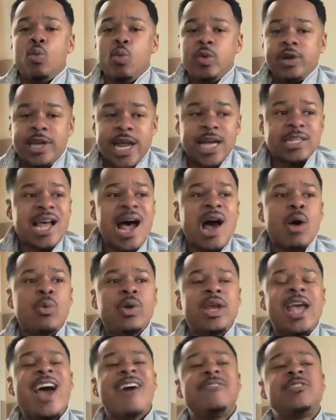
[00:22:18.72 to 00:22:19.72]
that's how
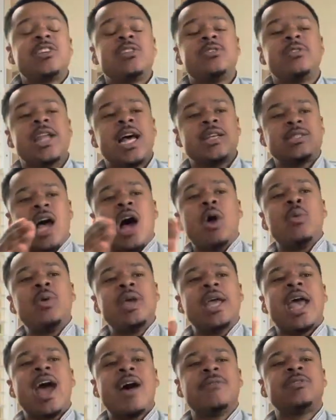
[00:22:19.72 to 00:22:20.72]
we have to, that's how
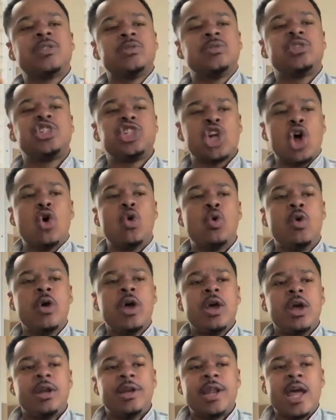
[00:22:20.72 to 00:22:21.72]
we have to show
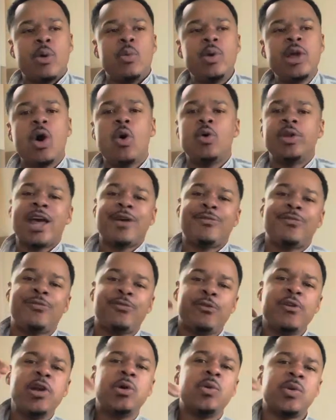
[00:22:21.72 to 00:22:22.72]
that we on that
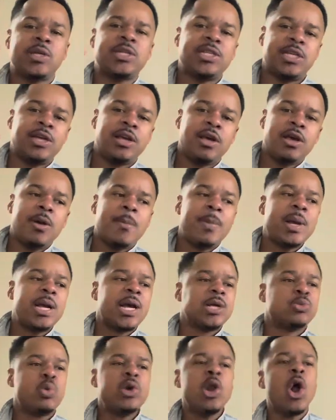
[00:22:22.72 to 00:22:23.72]
frequency
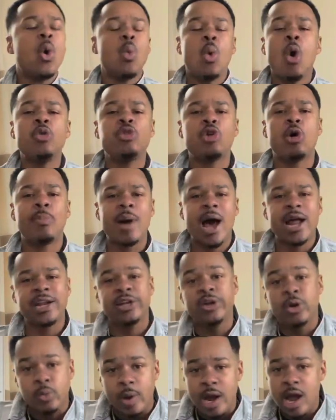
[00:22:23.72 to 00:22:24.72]
because we don't want
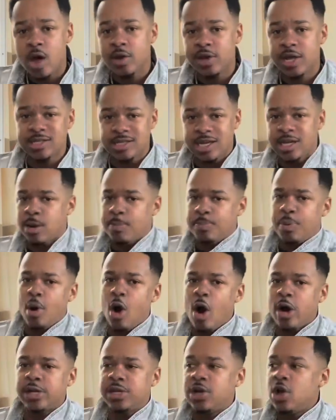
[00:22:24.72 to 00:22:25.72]
nobody around us in the
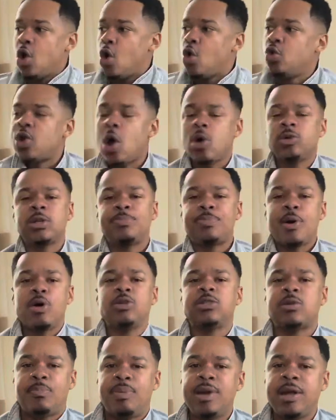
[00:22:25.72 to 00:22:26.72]
party who don't
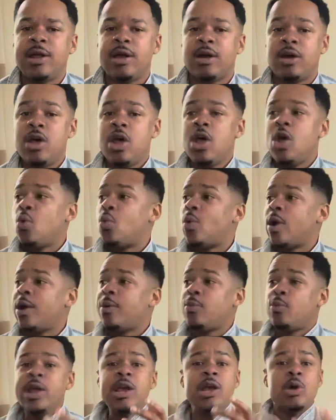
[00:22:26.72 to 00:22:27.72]
supposed to be there.
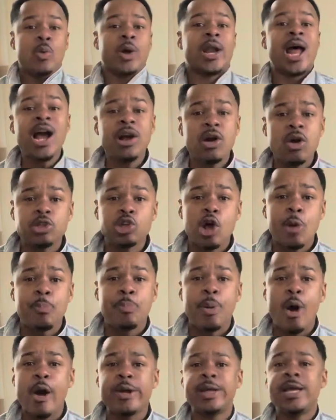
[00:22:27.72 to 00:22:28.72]
When we when I go to a
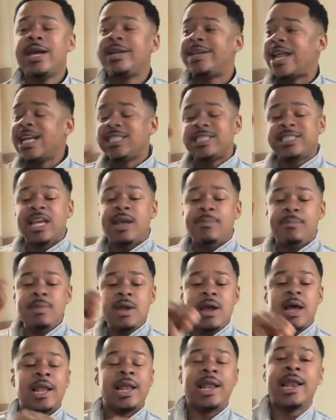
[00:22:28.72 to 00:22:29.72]
party, they send me
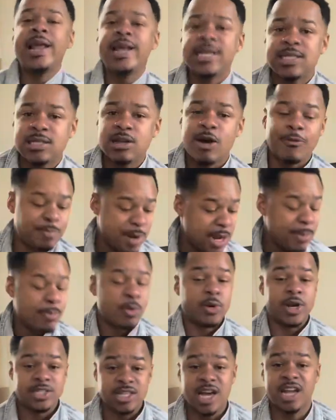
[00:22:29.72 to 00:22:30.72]
a list of
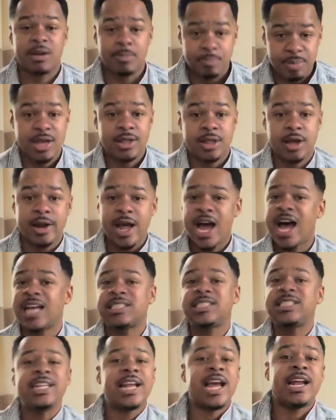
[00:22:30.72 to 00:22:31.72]
people that's gonna be there. I
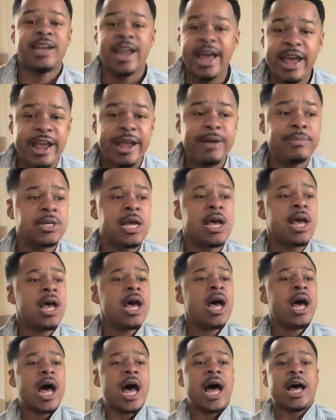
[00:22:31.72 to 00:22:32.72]
see their names.
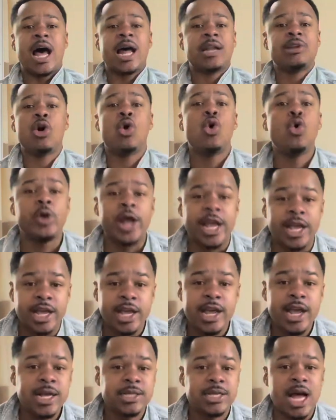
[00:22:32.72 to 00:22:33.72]
I, I, know who they
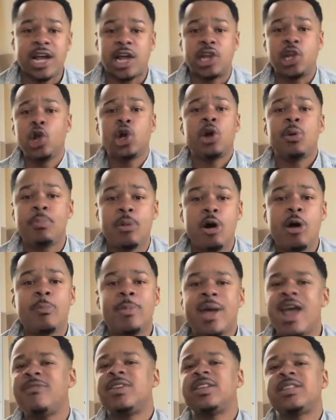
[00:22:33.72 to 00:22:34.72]
is. I can look them up,
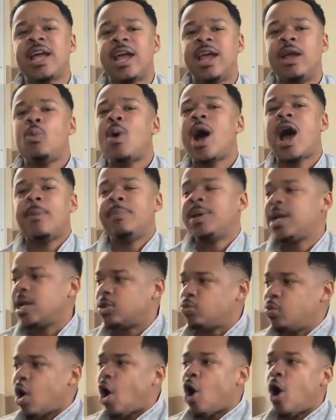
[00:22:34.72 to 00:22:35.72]
everything. Why? Because
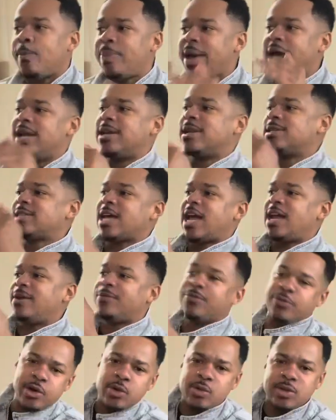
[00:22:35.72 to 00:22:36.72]
we all paid the same
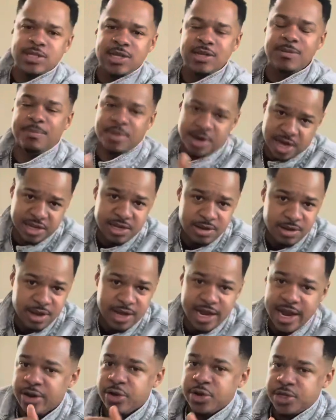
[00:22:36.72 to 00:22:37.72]
frequency, money,
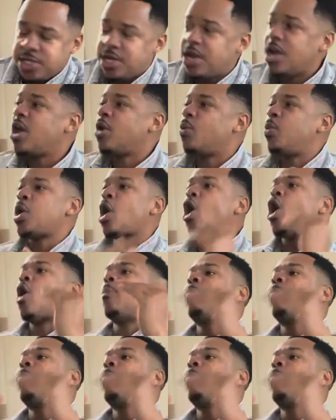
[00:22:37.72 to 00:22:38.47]
energy. We all